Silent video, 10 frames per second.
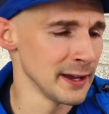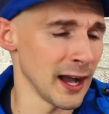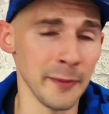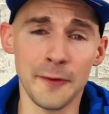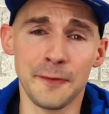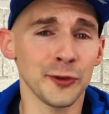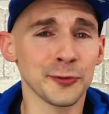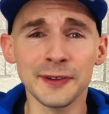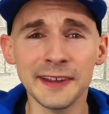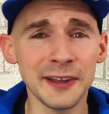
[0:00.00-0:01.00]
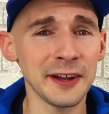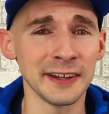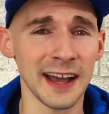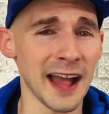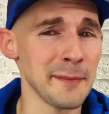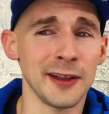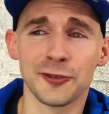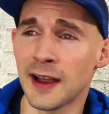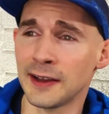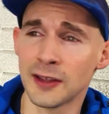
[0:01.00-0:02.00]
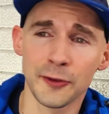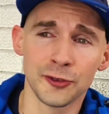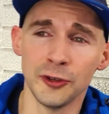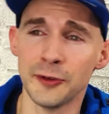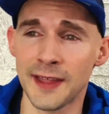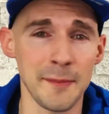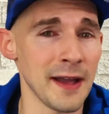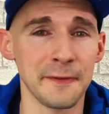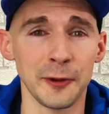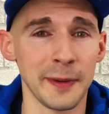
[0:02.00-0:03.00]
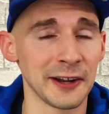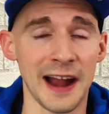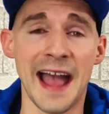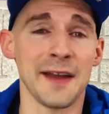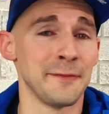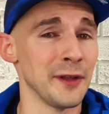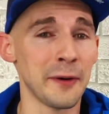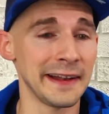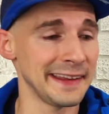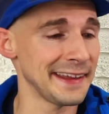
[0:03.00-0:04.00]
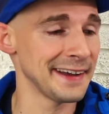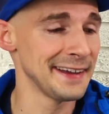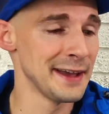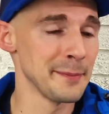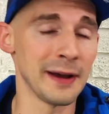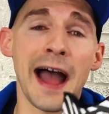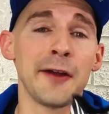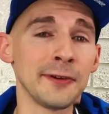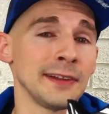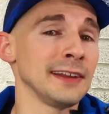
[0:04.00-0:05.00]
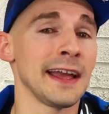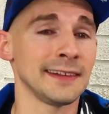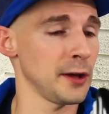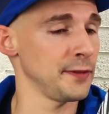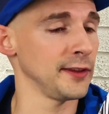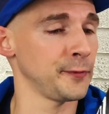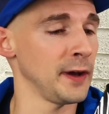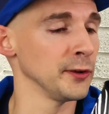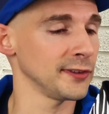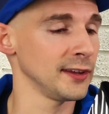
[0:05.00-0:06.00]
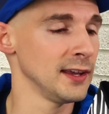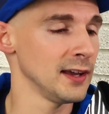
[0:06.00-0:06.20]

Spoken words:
It feels really good. I may try another shoe and that might feel better. I have no idea, but I really liked how this felt.